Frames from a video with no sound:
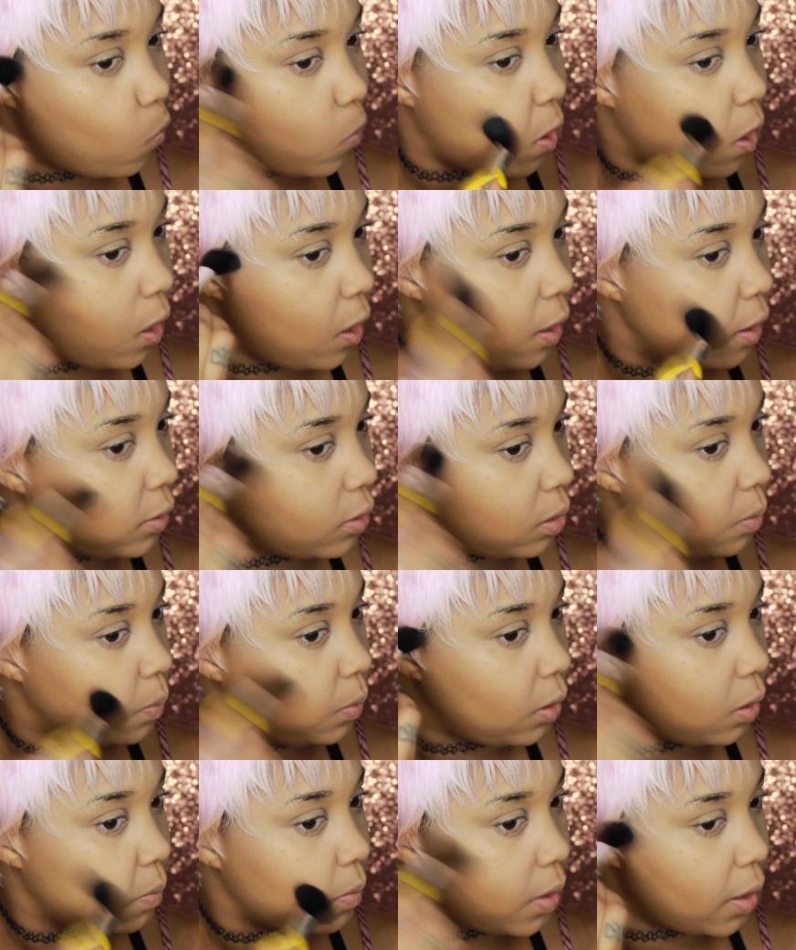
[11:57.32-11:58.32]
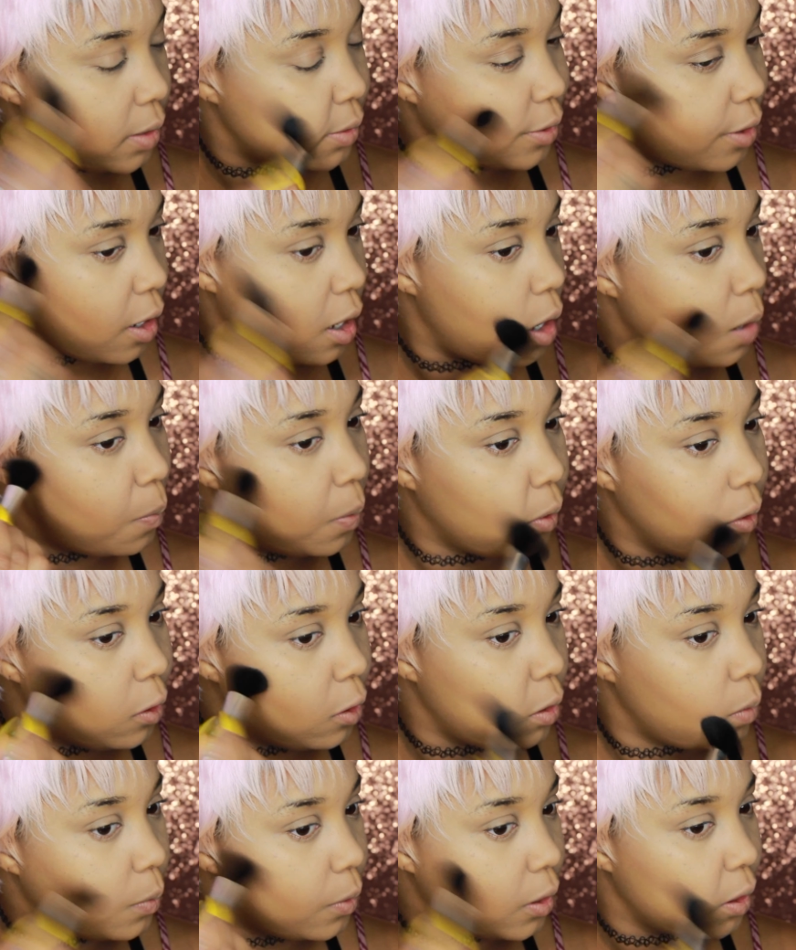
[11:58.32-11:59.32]
I like to blend mine up a
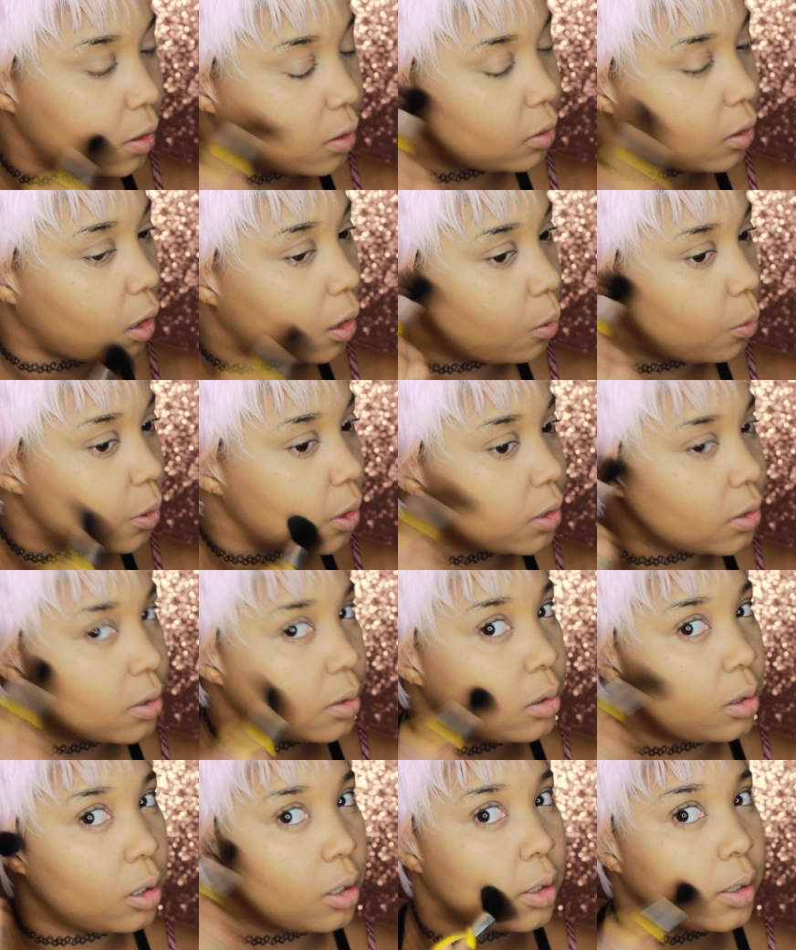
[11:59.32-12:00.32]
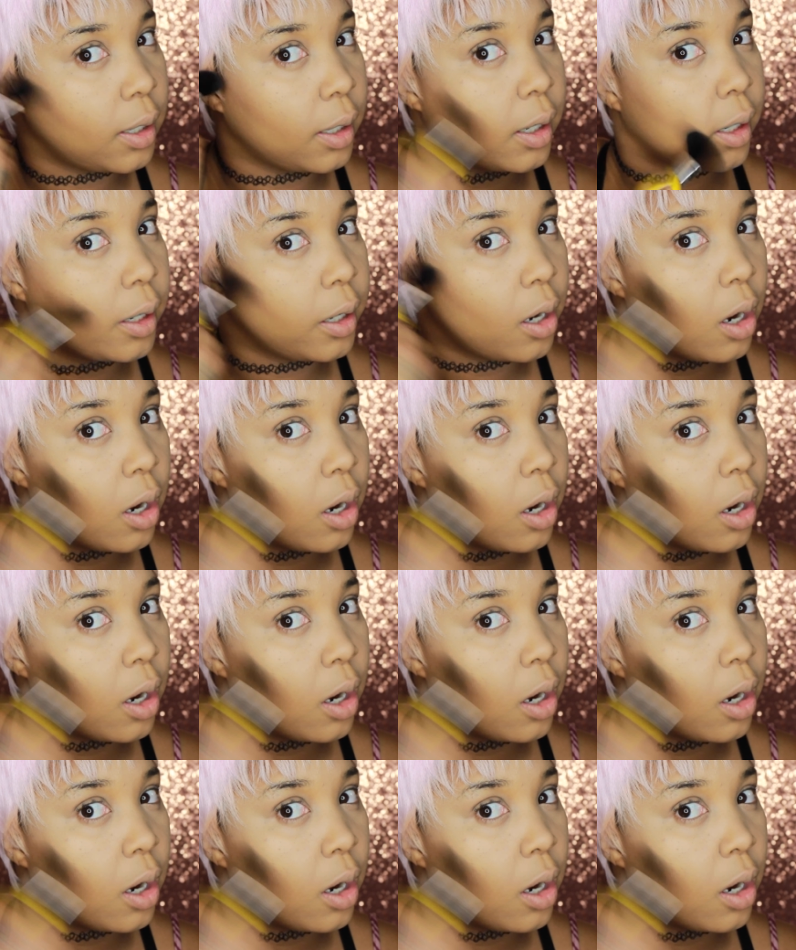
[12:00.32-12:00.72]
little bit because I don't want it to look like a